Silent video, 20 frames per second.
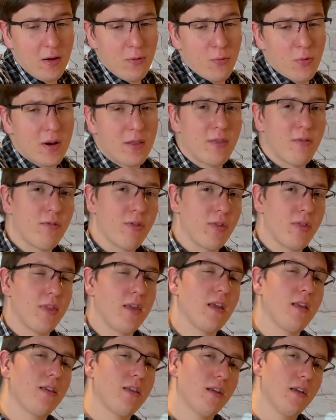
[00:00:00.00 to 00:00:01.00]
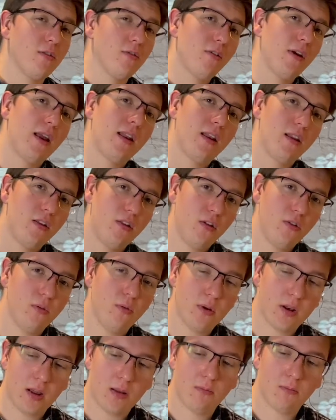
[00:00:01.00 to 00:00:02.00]
One of the things I try to do
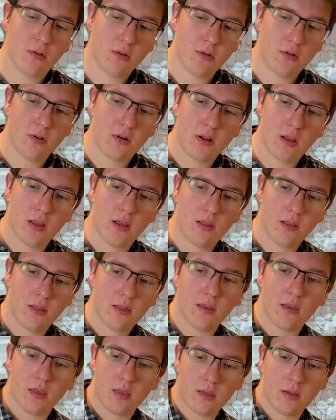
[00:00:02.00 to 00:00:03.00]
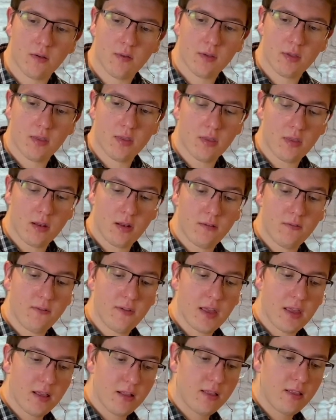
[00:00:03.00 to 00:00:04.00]
when I'm recording these services in
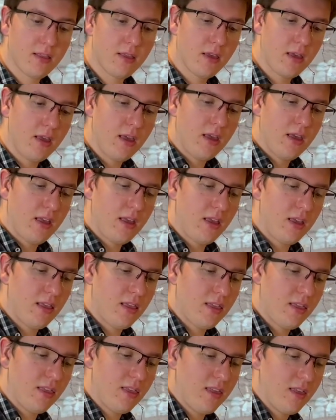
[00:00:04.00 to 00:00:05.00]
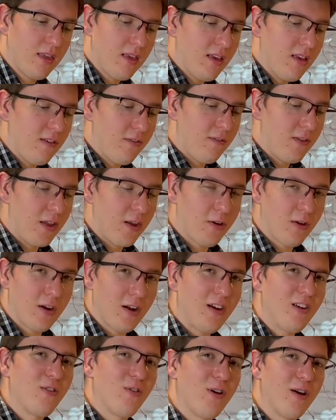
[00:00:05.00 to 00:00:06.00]
advance is figure
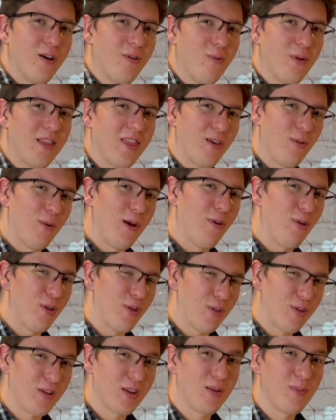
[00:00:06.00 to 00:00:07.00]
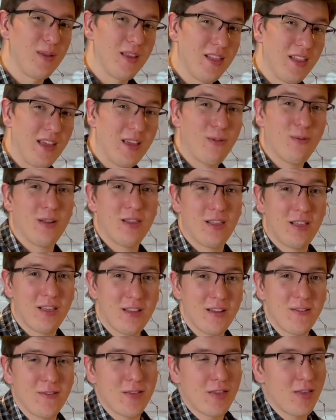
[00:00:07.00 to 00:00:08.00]
out what the weather's going to be like when the
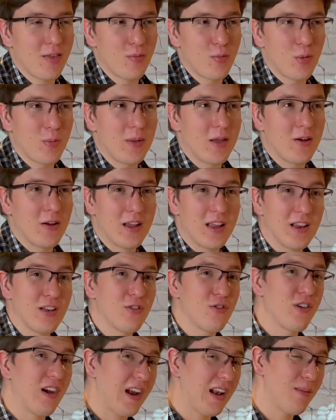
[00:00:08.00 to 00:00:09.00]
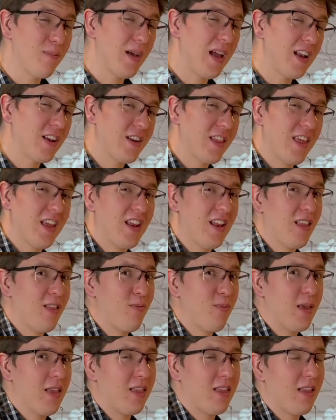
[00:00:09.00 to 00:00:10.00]
service is premiering and try to match that as
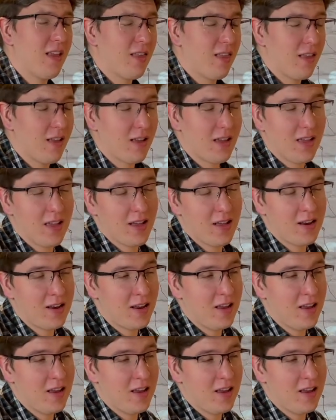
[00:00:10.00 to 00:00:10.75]
best as I can.